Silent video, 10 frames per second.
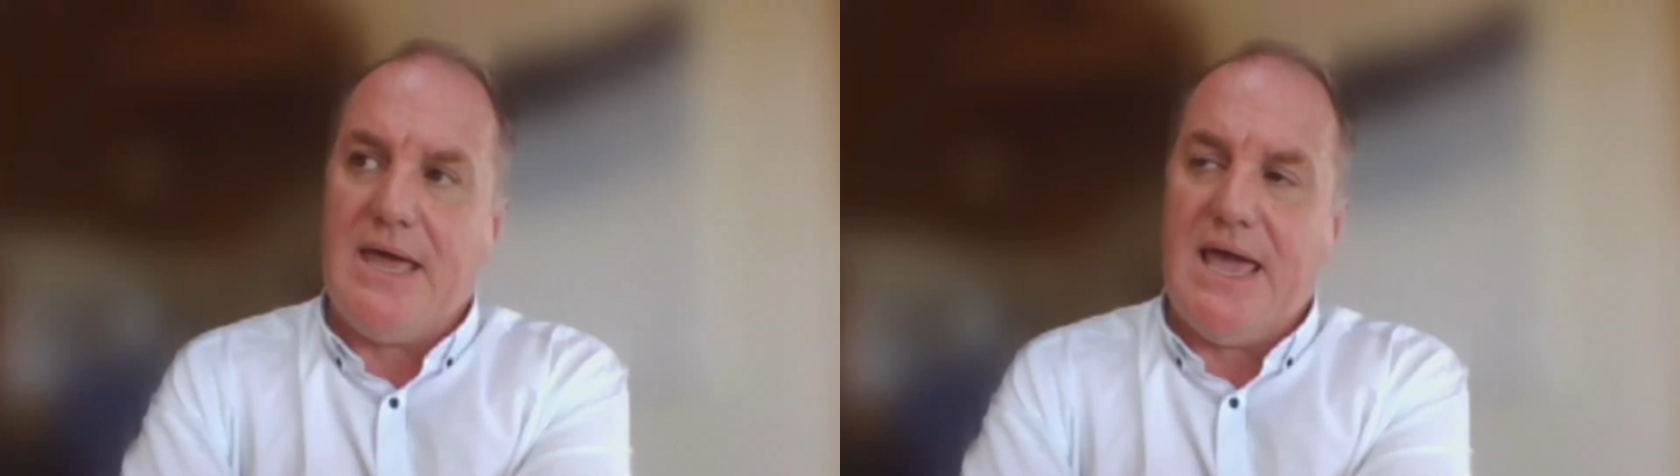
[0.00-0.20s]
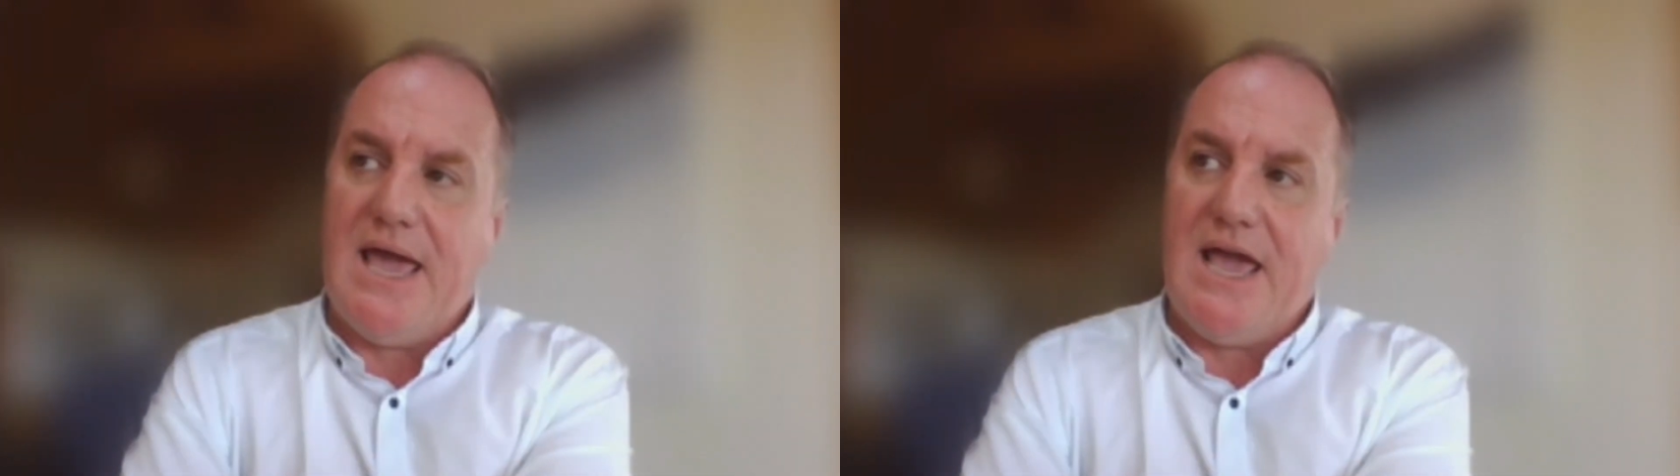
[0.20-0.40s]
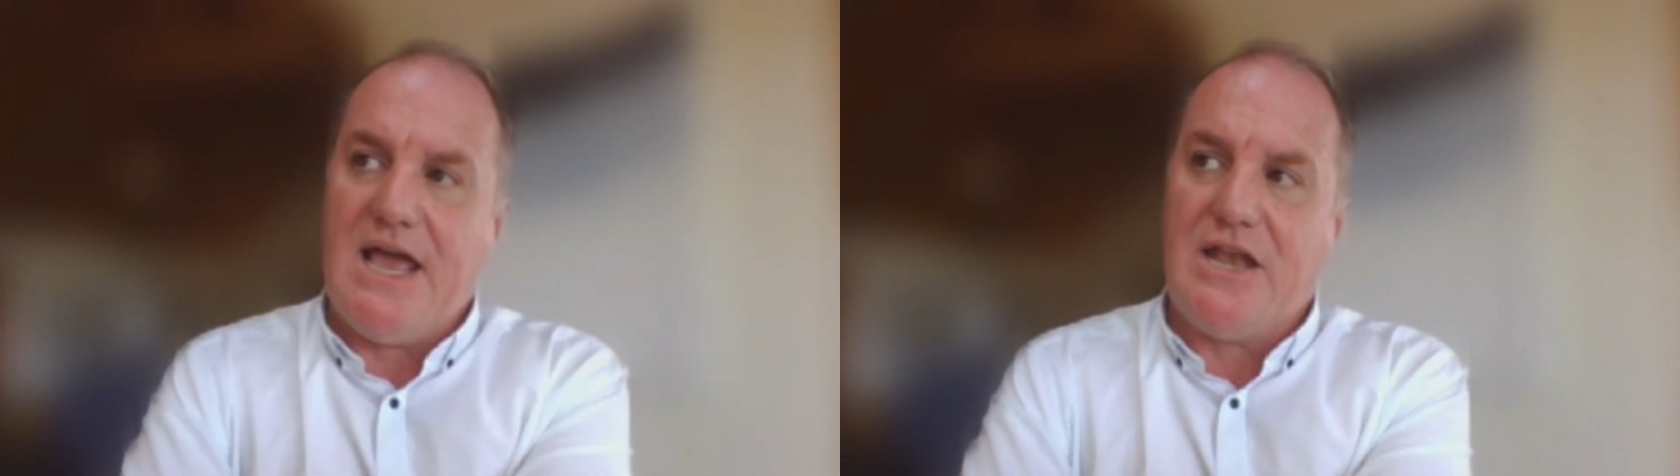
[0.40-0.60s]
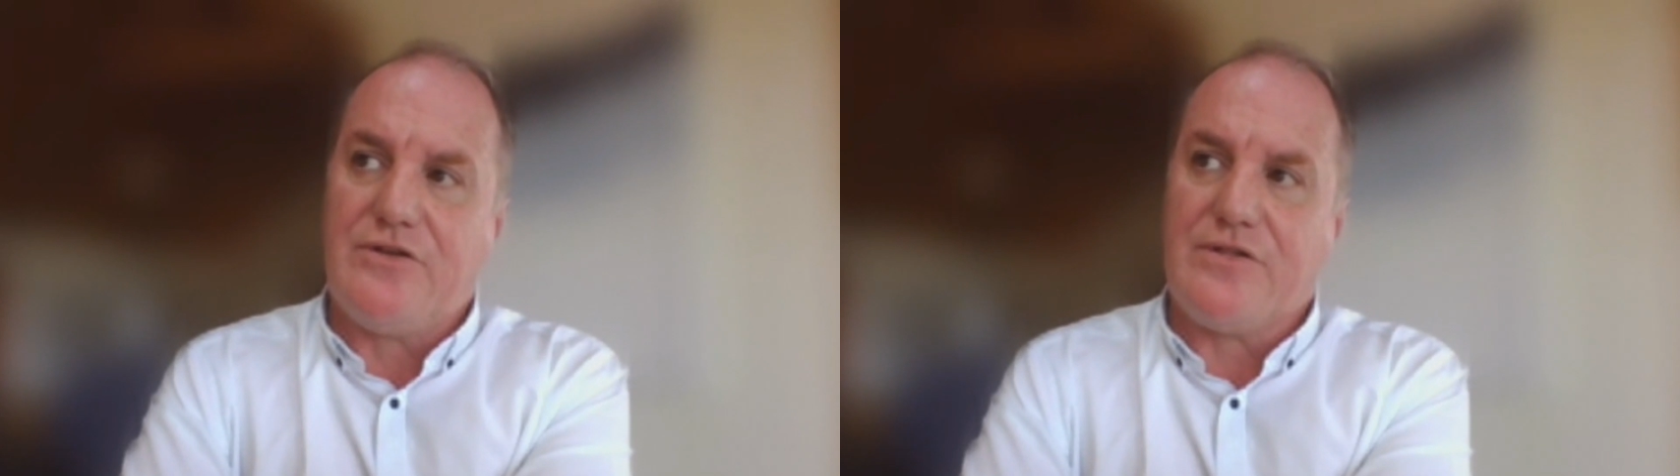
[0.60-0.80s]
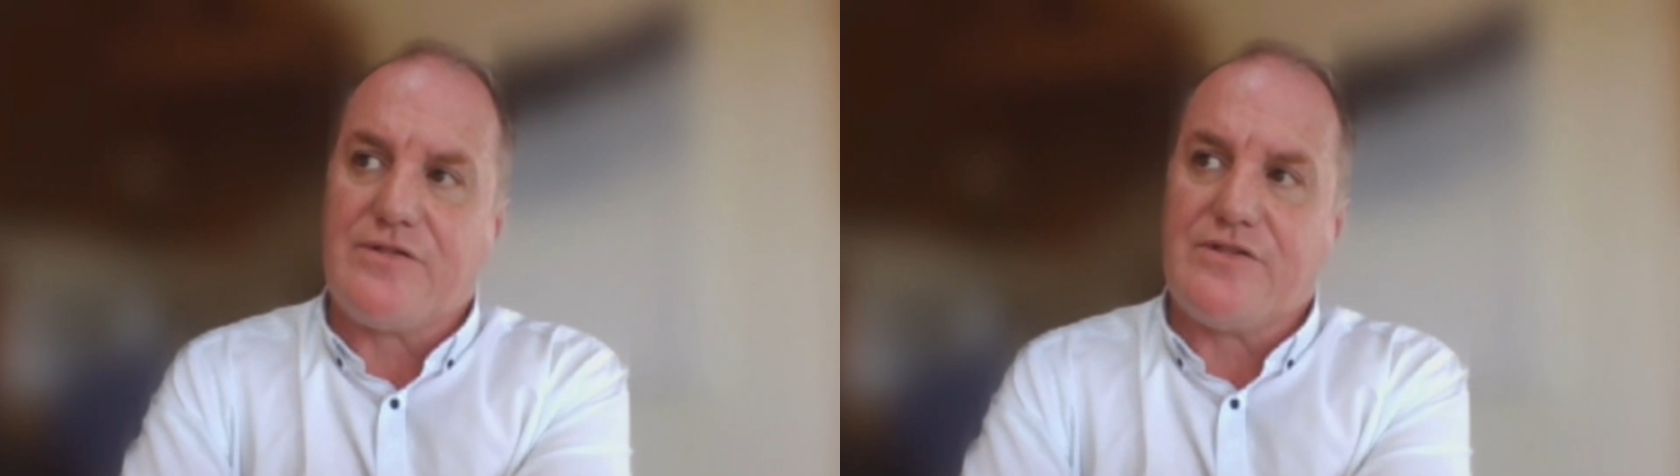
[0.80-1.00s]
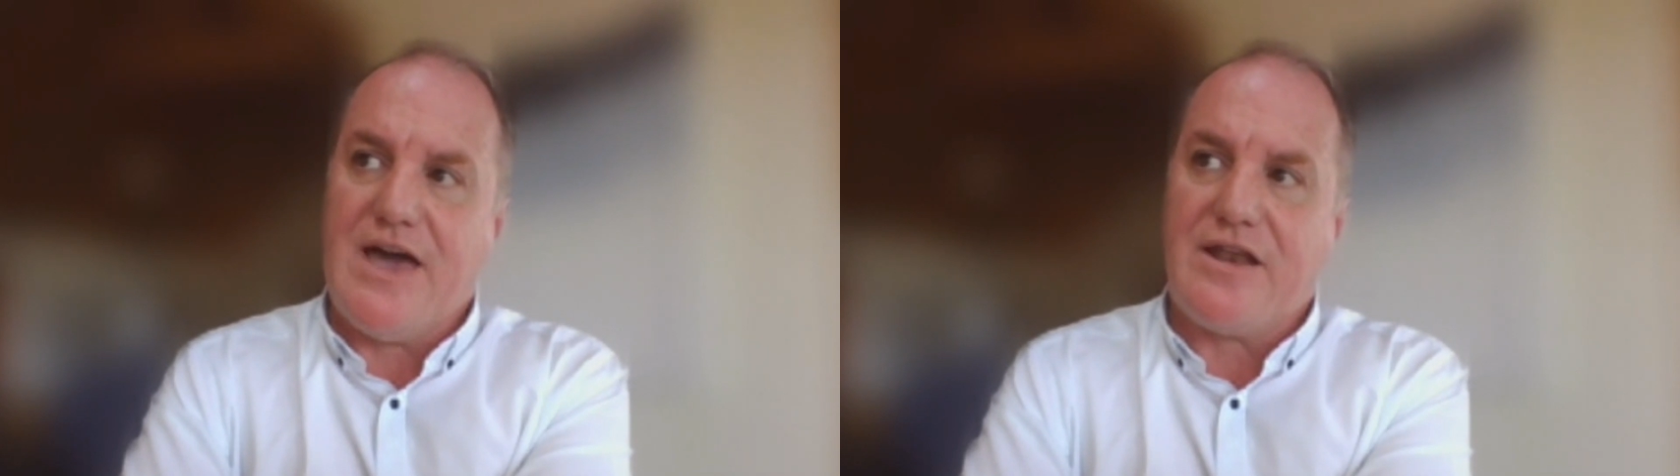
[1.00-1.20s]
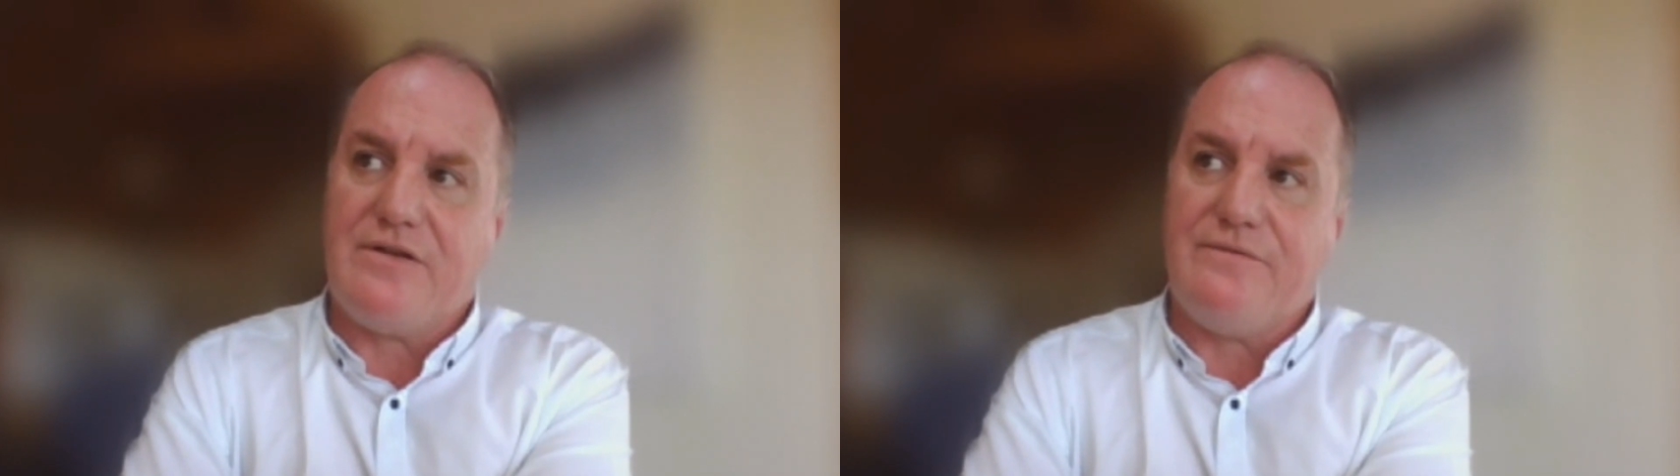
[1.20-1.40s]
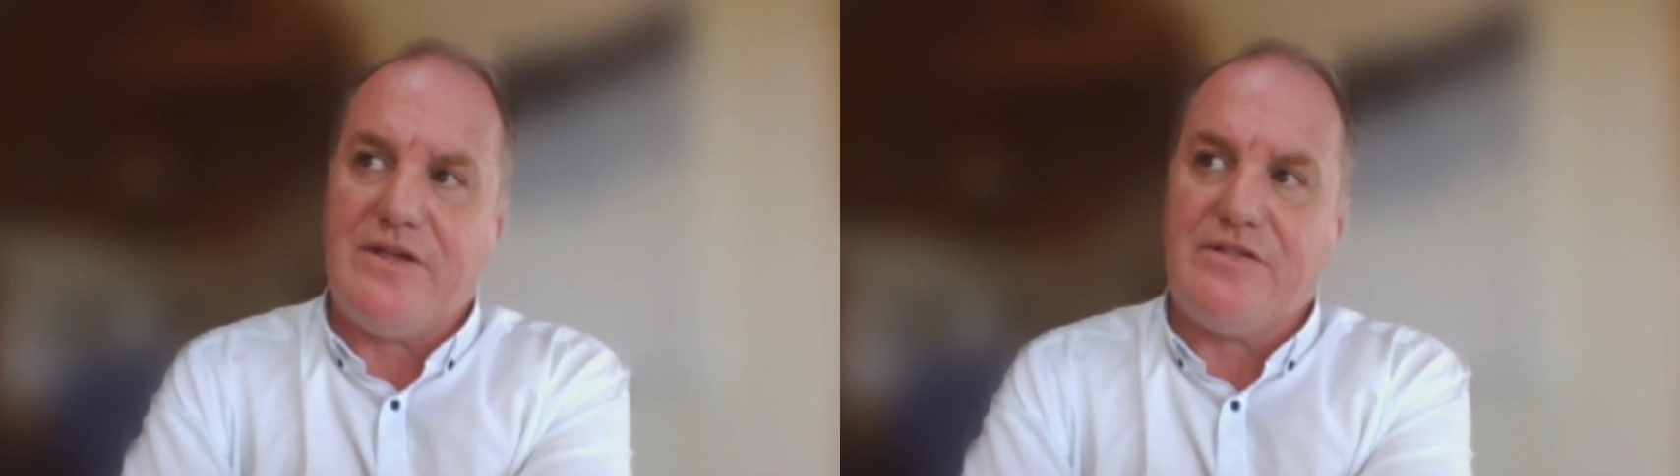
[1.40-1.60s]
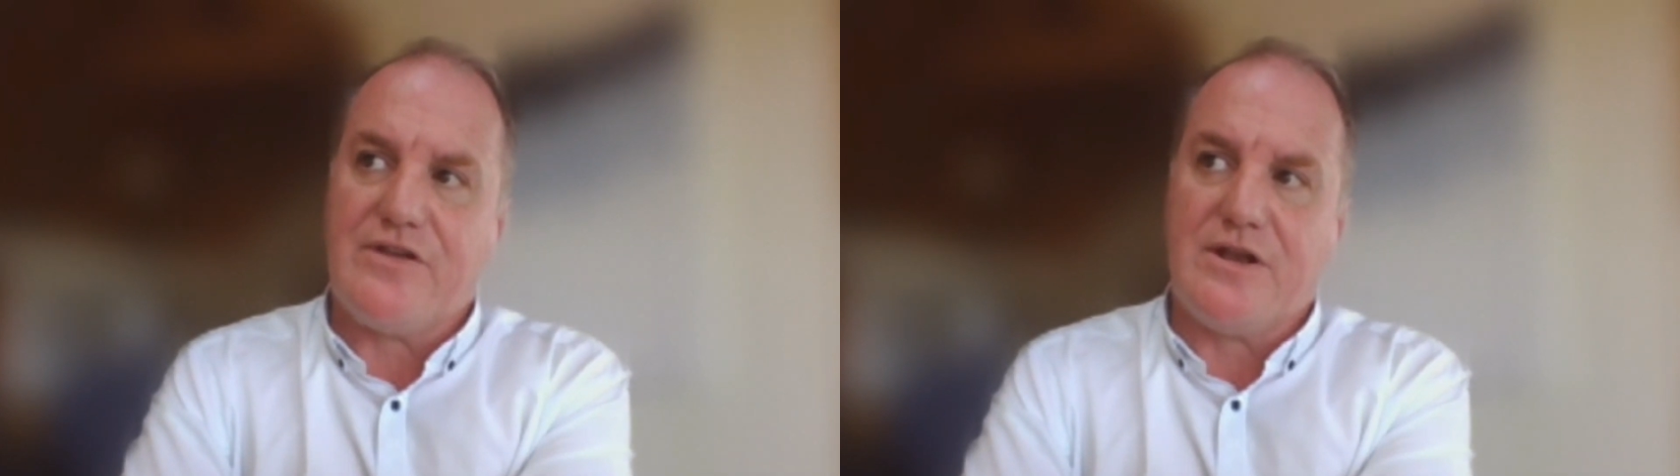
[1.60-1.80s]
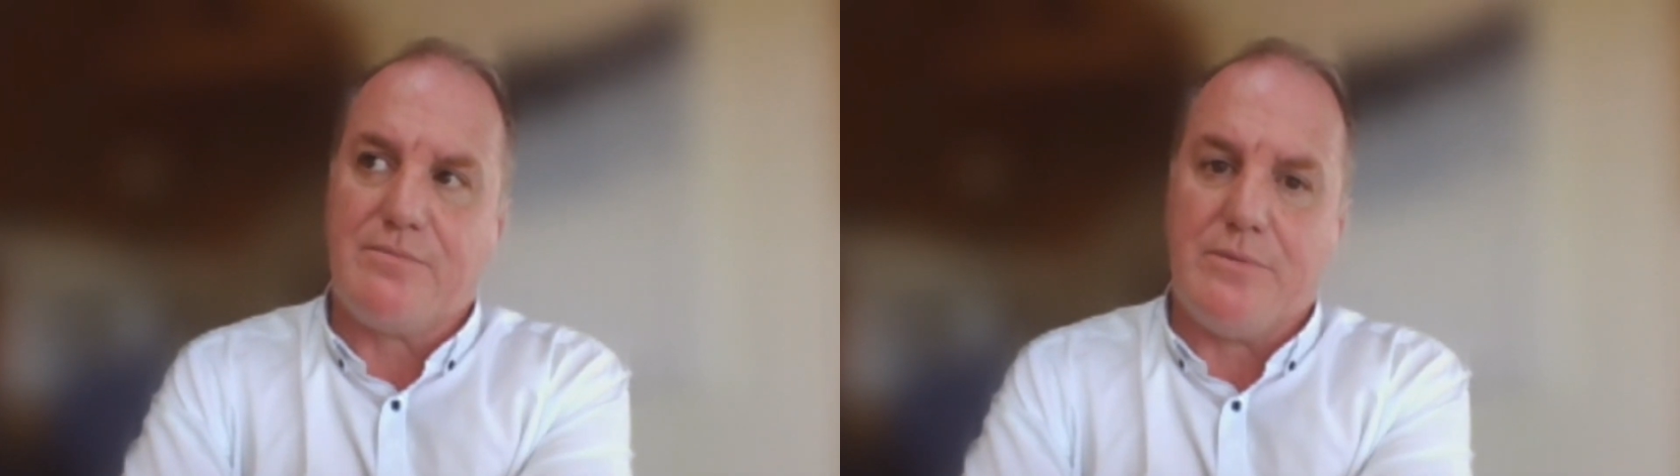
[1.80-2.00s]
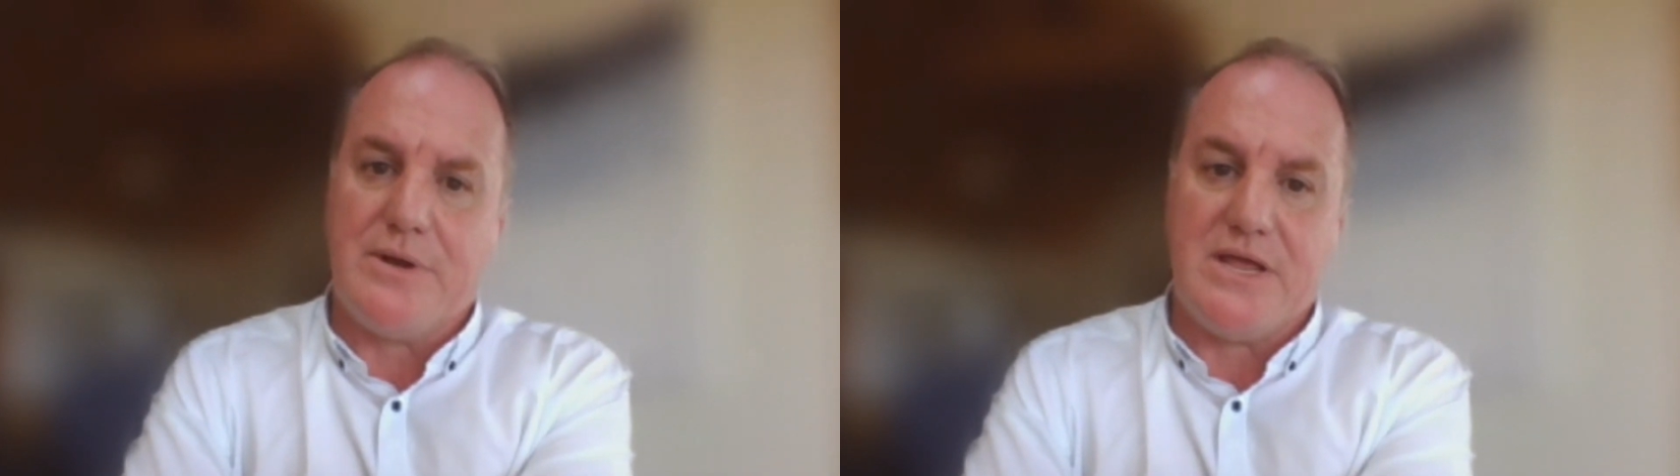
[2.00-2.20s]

and started investing in property